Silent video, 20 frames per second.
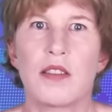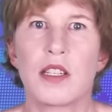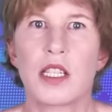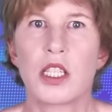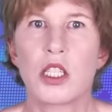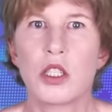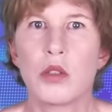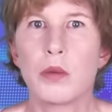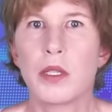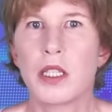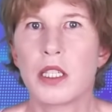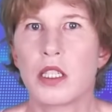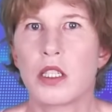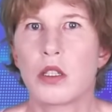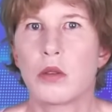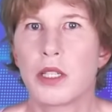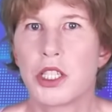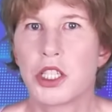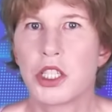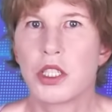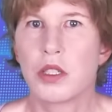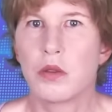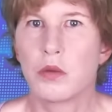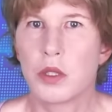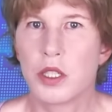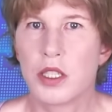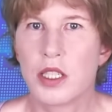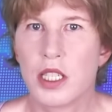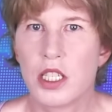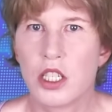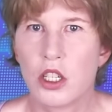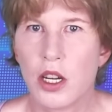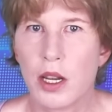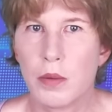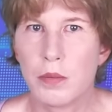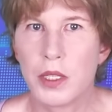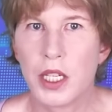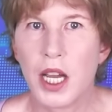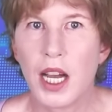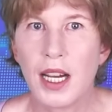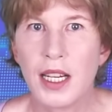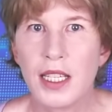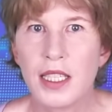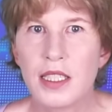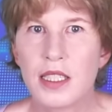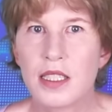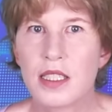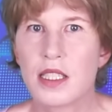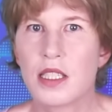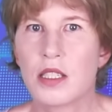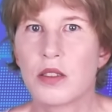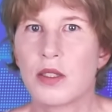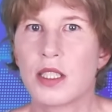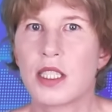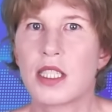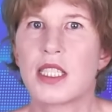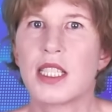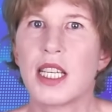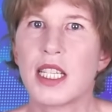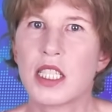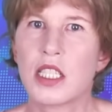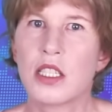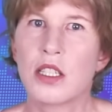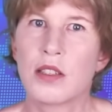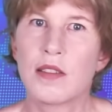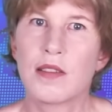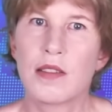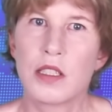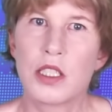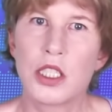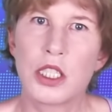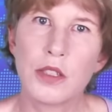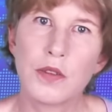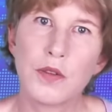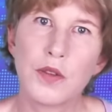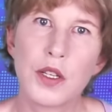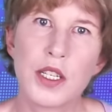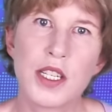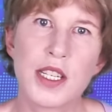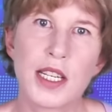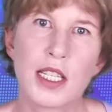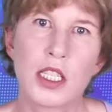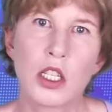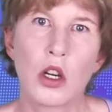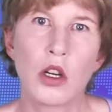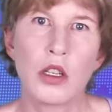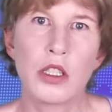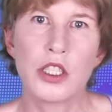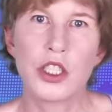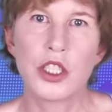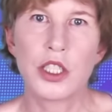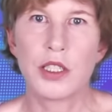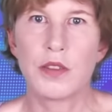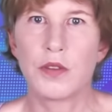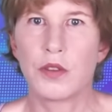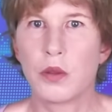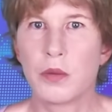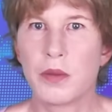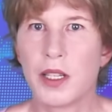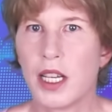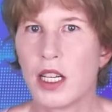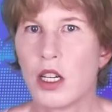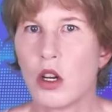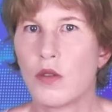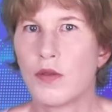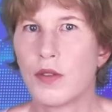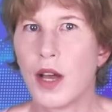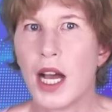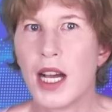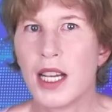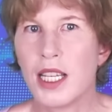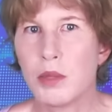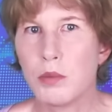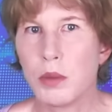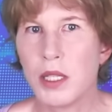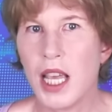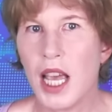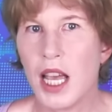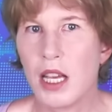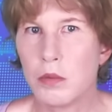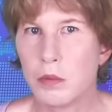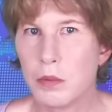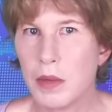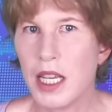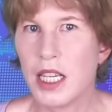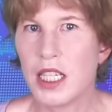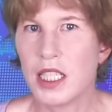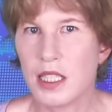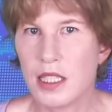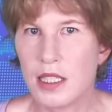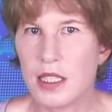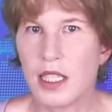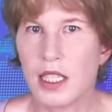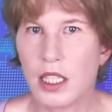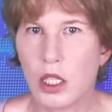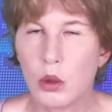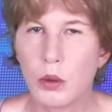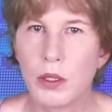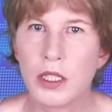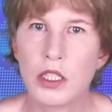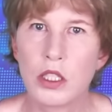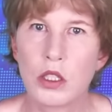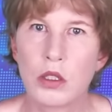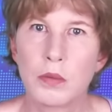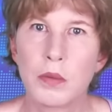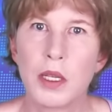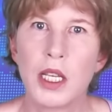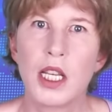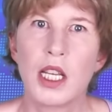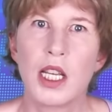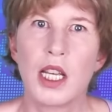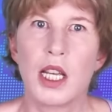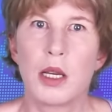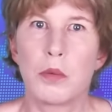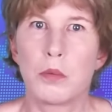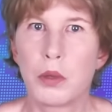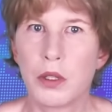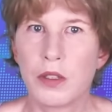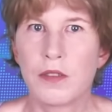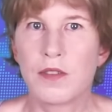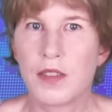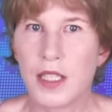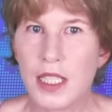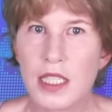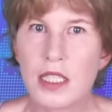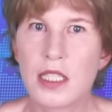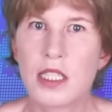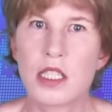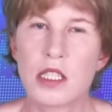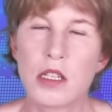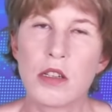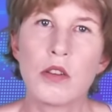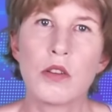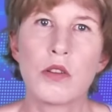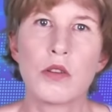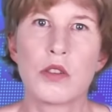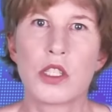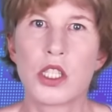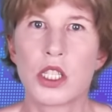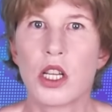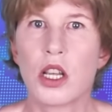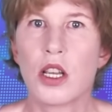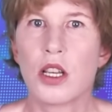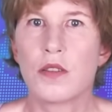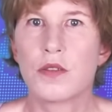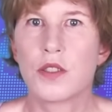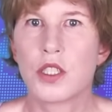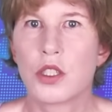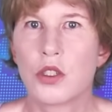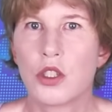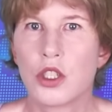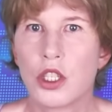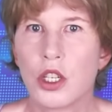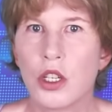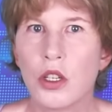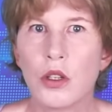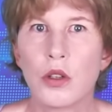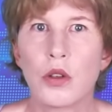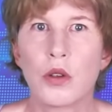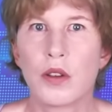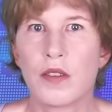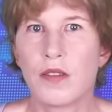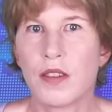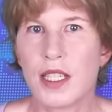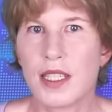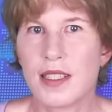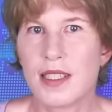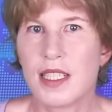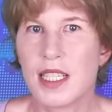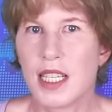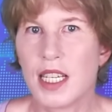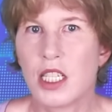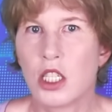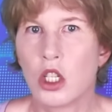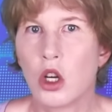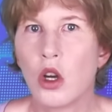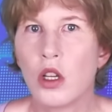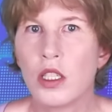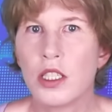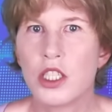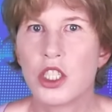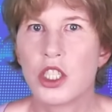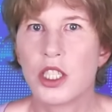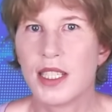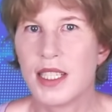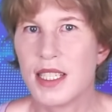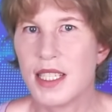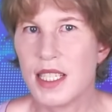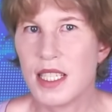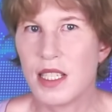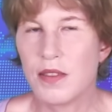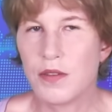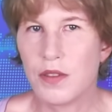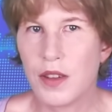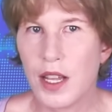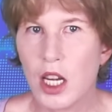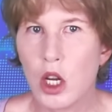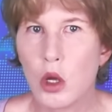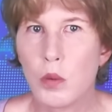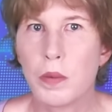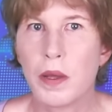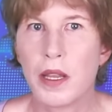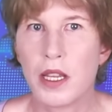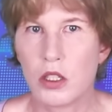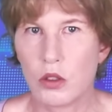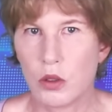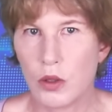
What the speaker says: The qubit in question was a trapped ion, so it's yet another different technology from that of IBM and PsiQuantum. But this too serves to show that the technology is developing